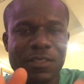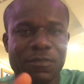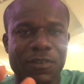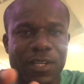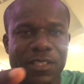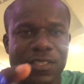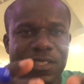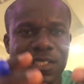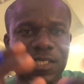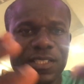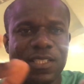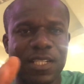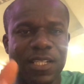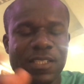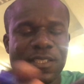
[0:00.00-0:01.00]

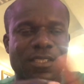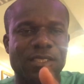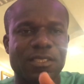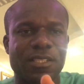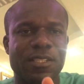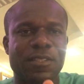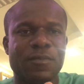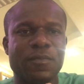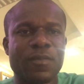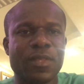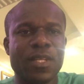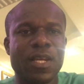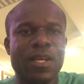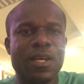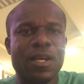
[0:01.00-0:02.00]
Francis, etc.
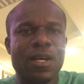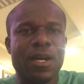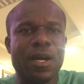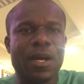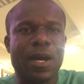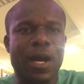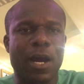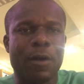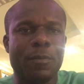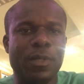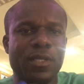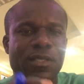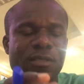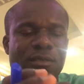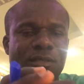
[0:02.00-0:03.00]
I'll
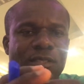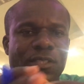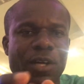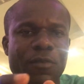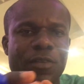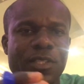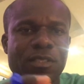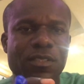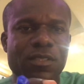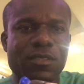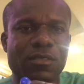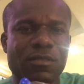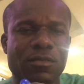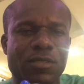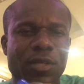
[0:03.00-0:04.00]
be solving
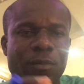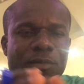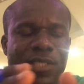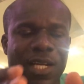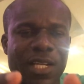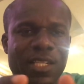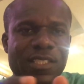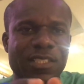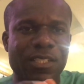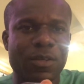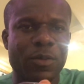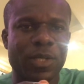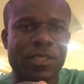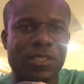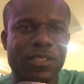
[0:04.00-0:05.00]
some challenging
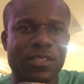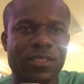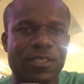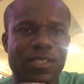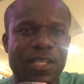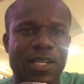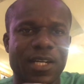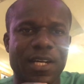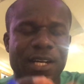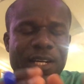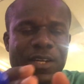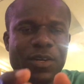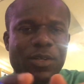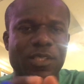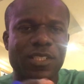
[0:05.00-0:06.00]
questions. Yeah, I
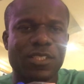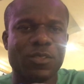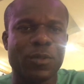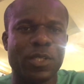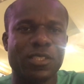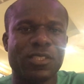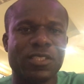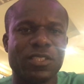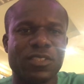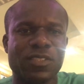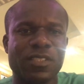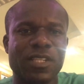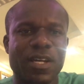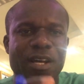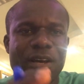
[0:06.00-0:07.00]
call these
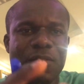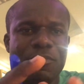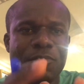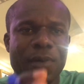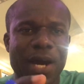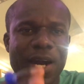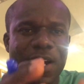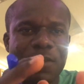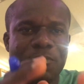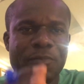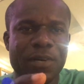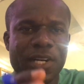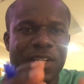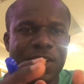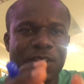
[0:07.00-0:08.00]
questions
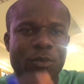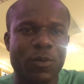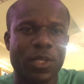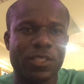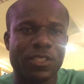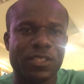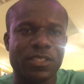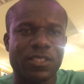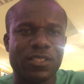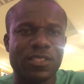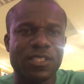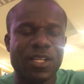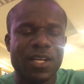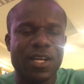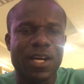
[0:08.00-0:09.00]
back-breaking questions.
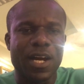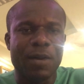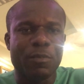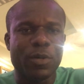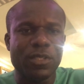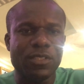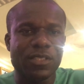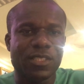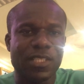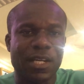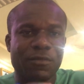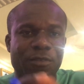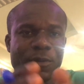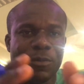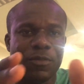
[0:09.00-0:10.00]
I'm going to
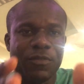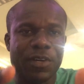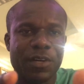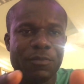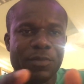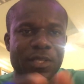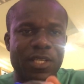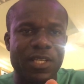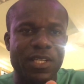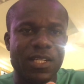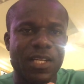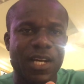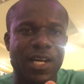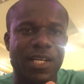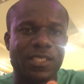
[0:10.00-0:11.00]
start from the very
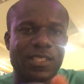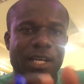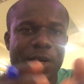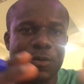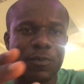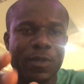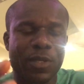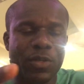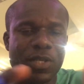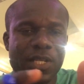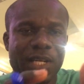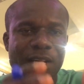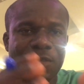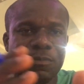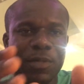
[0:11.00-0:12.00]
beginning as I will be
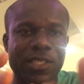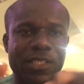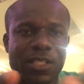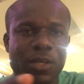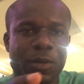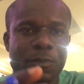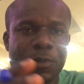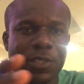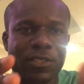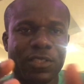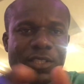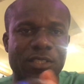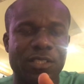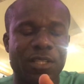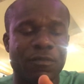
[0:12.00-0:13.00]
looking at basic
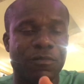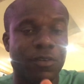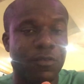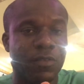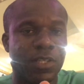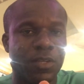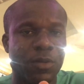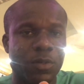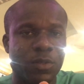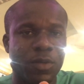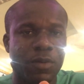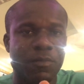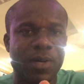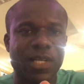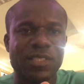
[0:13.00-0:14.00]
operations involving whole
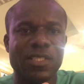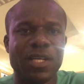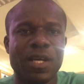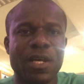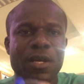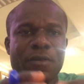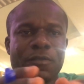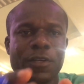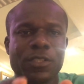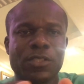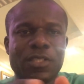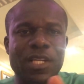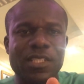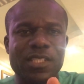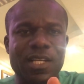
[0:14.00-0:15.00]
numbers. For
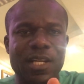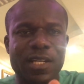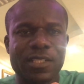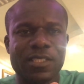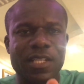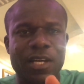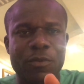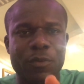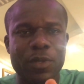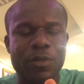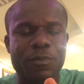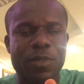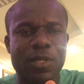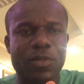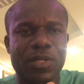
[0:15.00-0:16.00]
today's class, I will
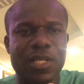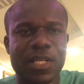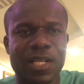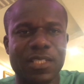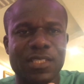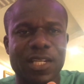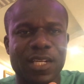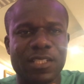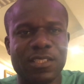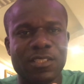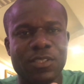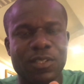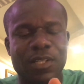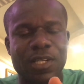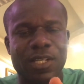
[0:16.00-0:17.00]
be looking at
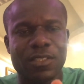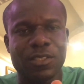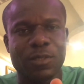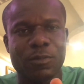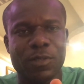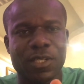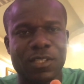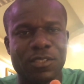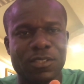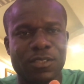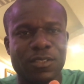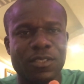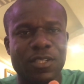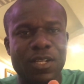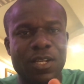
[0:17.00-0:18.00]
addition and
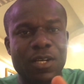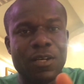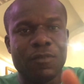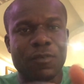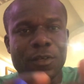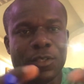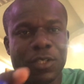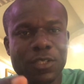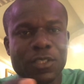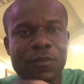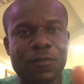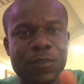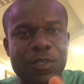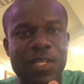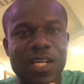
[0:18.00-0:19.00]
subtraction. For those
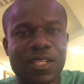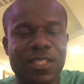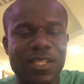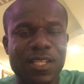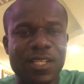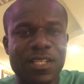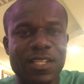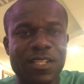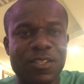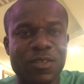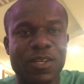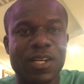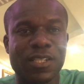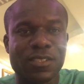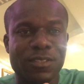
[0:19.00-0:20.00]
of you that think you
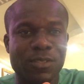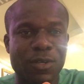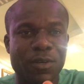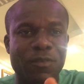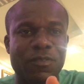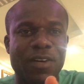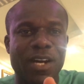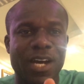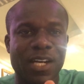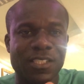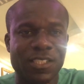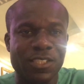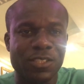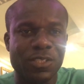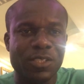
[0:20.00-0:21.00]
can solve
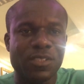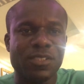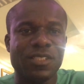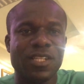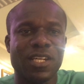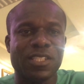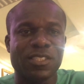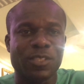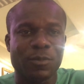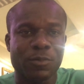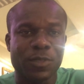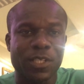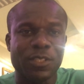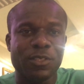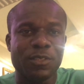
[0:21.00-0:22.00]
addition and
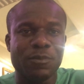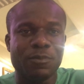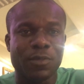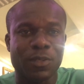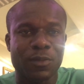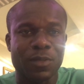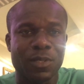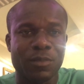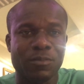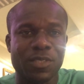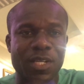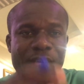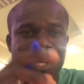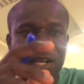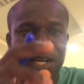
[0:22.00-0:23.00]
subtraction problems,
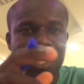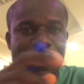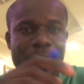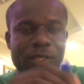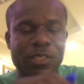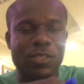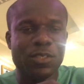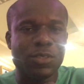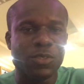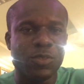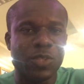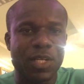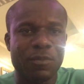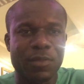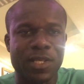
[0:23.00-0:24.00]
I want you to
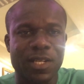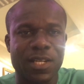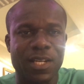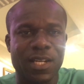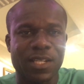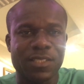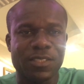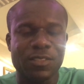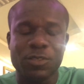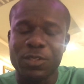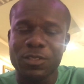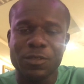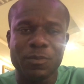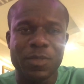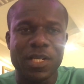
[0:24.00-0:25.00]
join me in class.
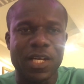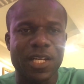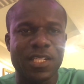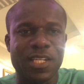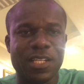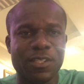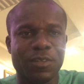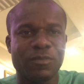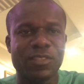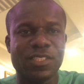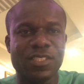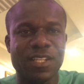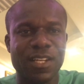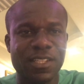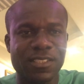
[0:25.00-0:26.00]
Trust me, at the end of
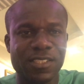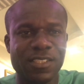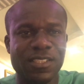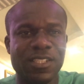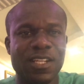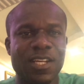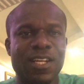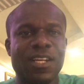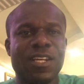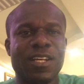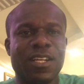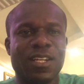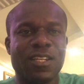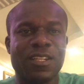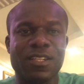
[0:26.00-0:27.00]
this lesson,
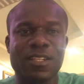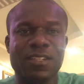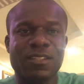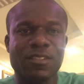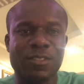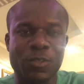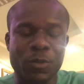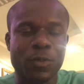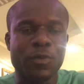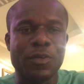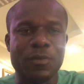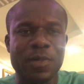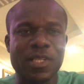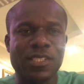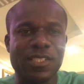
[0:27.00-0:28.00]
you won't
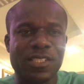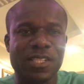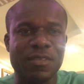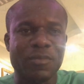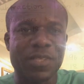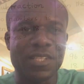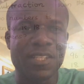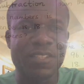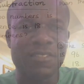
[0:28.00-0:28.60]
remain the same again.